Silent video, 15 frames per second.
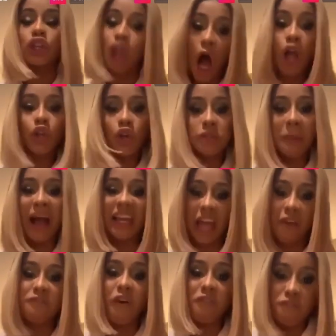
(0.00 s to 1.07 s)
So don't use
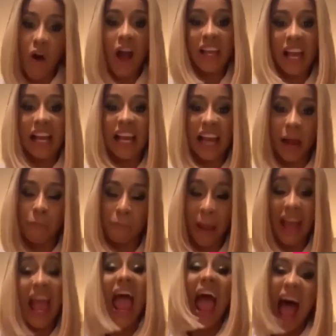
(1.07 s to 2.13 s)
my kid for fucking
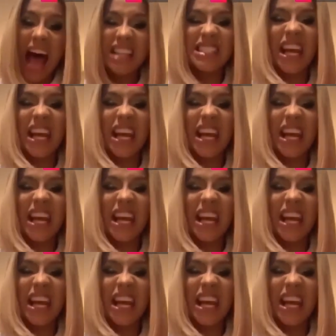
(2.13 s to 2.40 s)
clickbait.